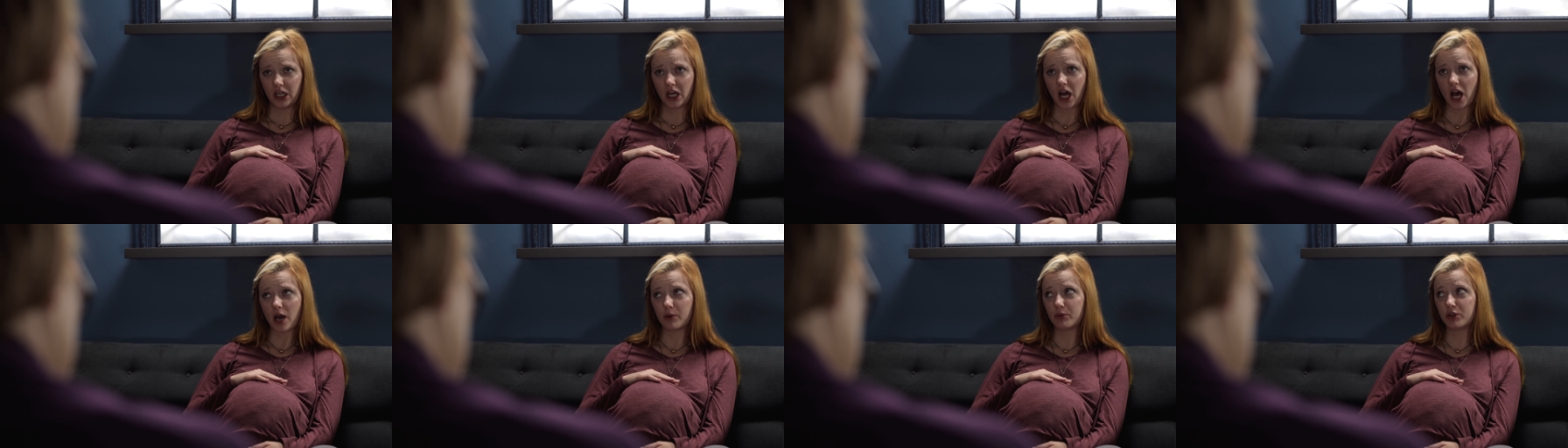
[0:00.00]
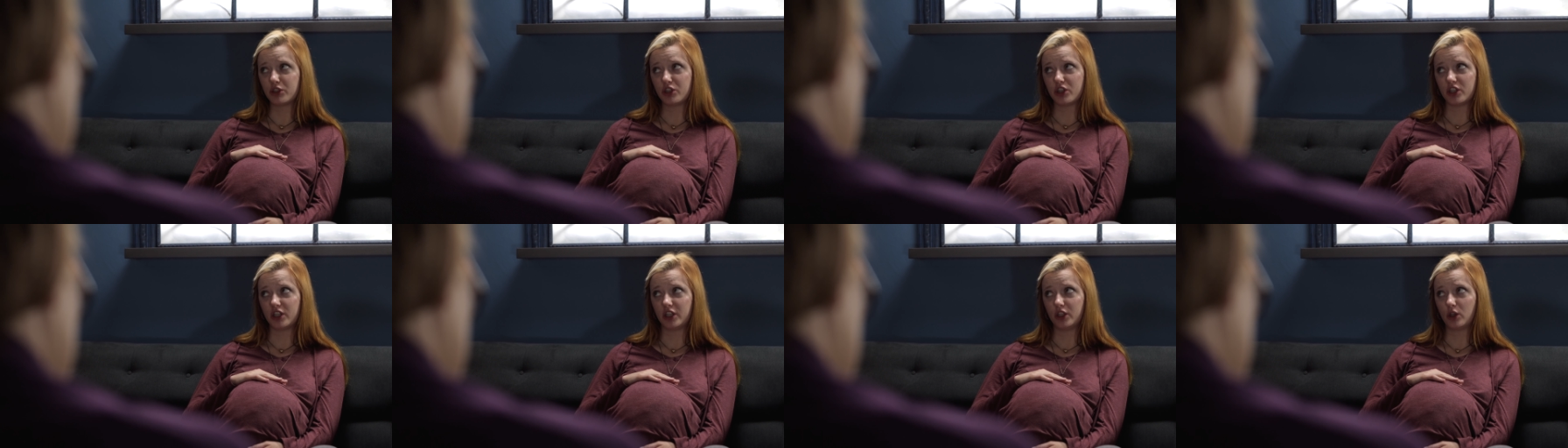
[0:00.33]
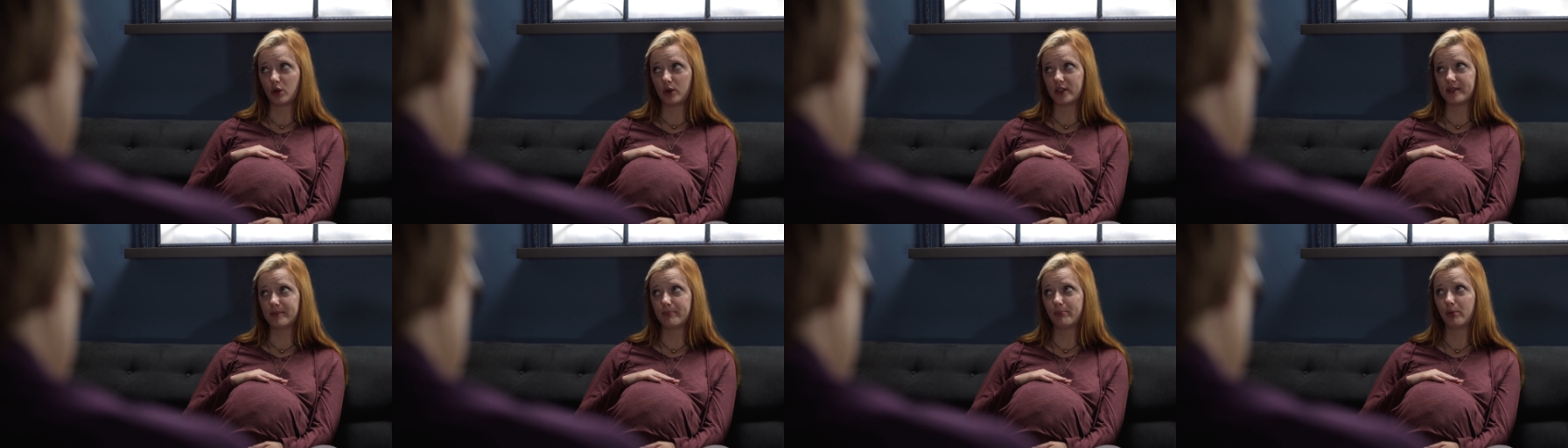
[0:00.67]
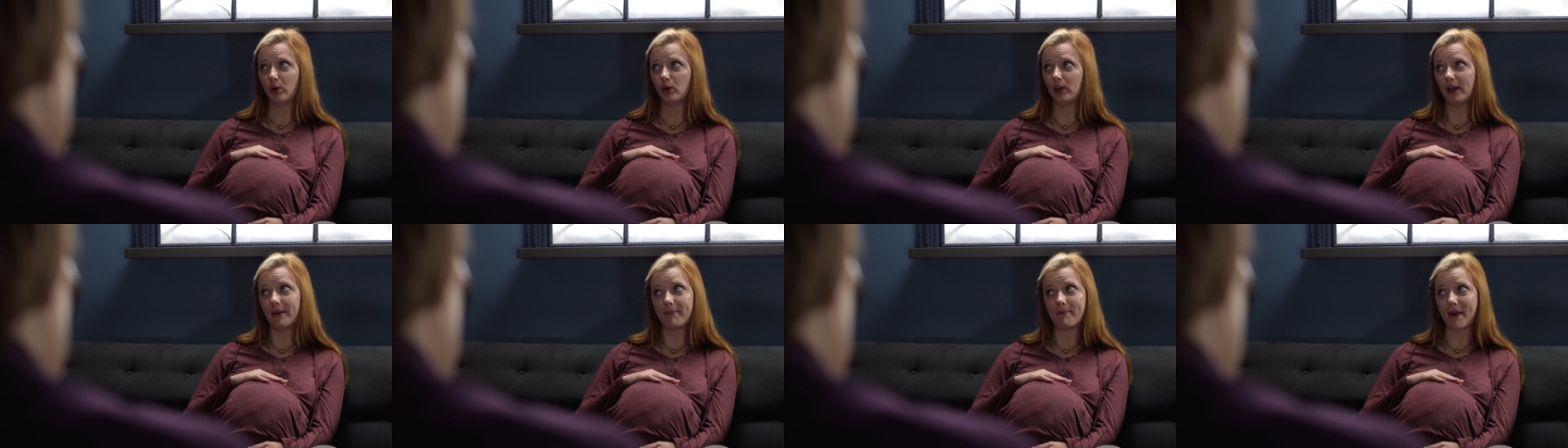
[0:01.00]
I wish you didn't always
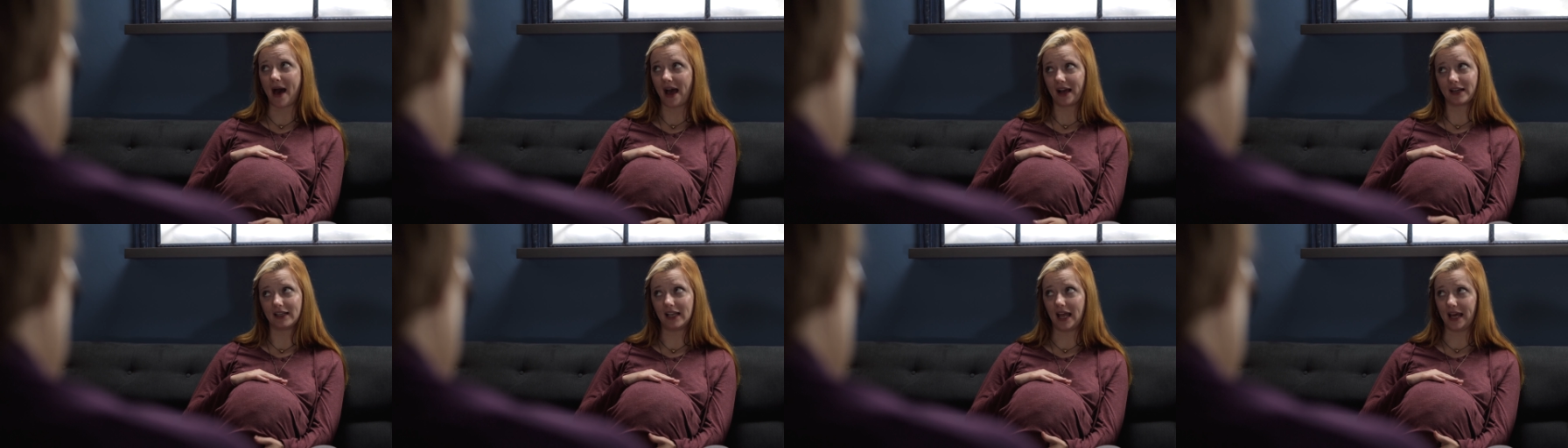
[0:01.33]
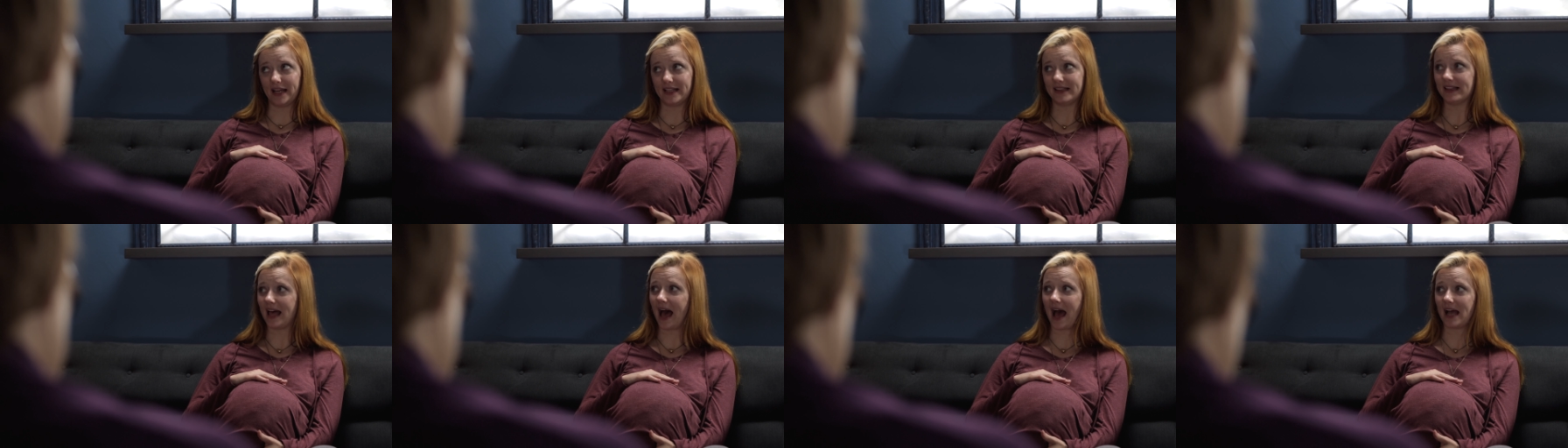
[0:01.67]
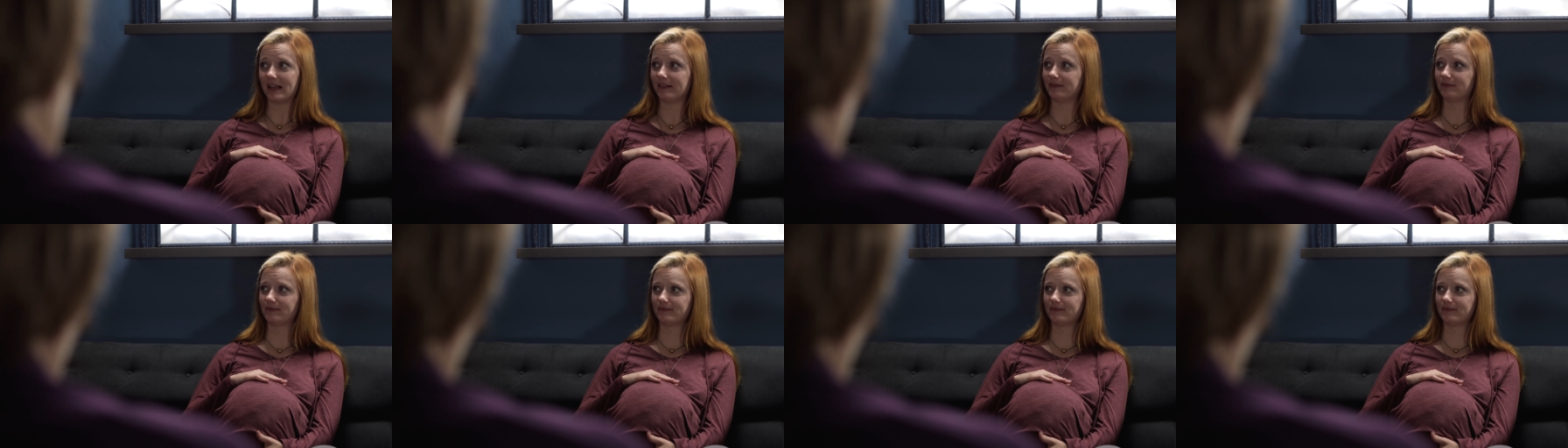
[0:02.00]
pull it back like that.